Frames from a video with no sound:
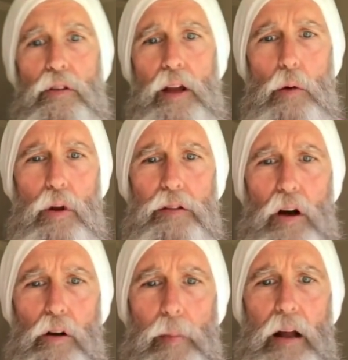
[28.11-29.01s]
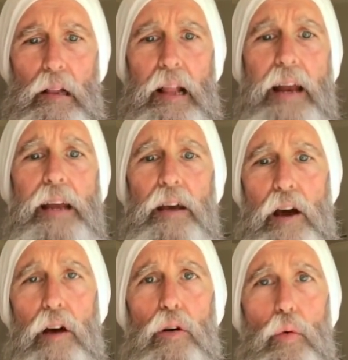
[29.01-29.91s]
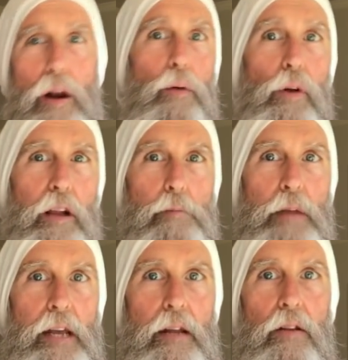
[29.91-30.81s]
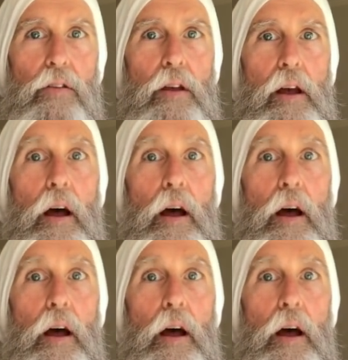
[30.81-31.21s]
Today I want to talk about letting go, what it really means.